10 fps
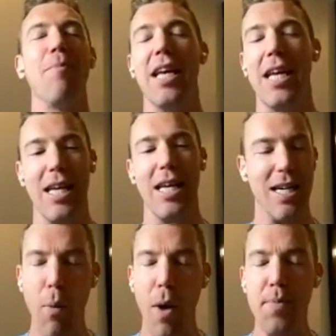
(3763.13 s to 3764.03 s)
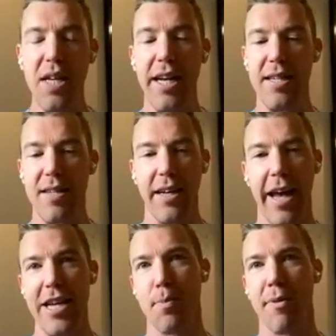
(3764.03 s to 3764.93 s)
find me. My website is
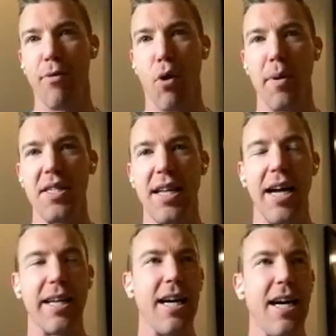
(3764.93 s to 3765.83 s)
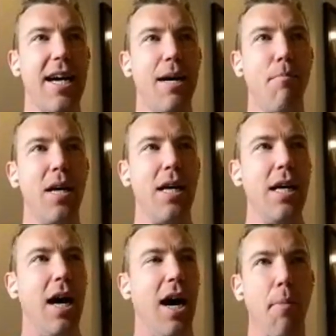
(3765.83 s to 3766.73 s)
caseperformance.com.
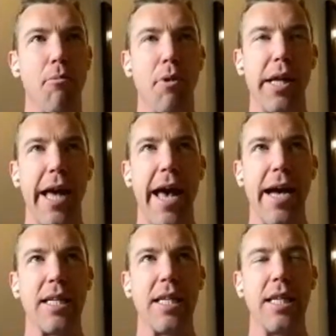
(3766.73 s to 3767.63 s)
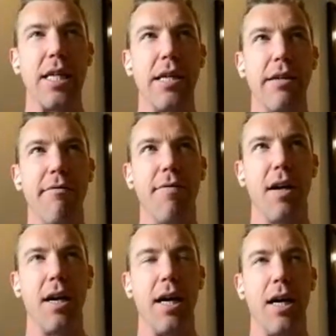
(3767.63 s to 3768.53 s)
I'm really active
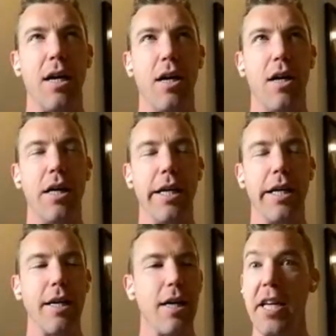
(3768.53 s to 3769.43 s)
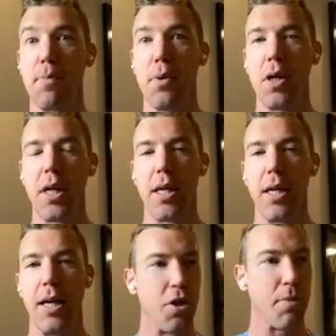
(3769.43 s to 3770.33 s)
on Facebook.
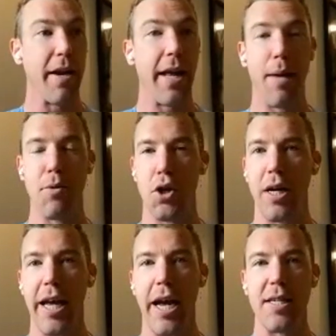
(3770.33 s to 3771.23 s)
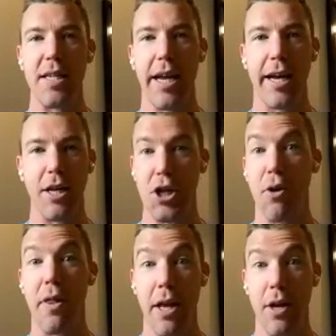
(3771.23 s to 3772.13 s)
Just my name, Sean Casey. I can
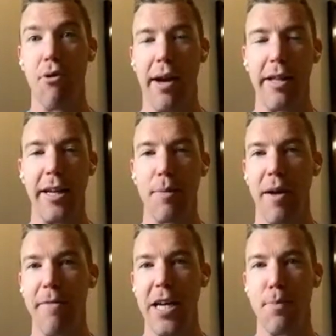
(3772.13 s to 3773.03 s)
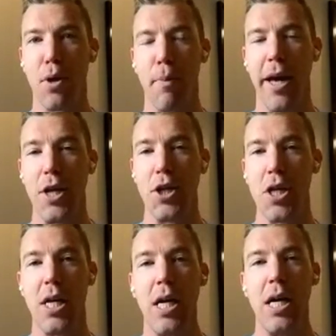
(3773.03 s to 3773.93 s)
share the direct link to my Facebook
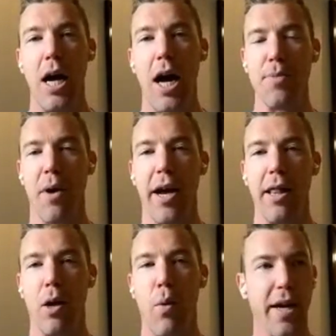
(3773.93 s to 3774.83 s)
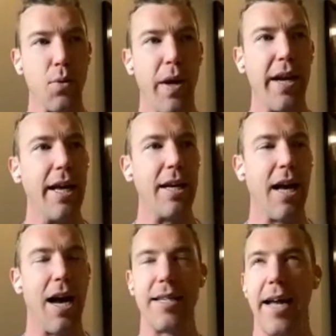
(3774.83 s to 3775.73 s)
page. That is probably the quickest way to get
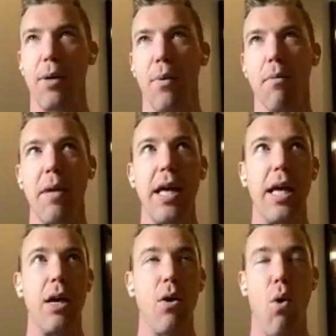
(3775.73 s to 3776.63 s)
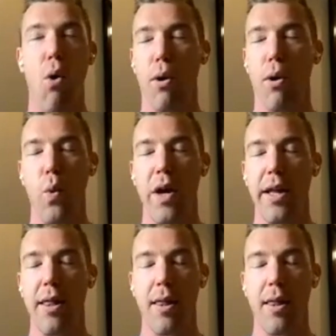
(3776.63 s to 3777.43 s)
in contact with me or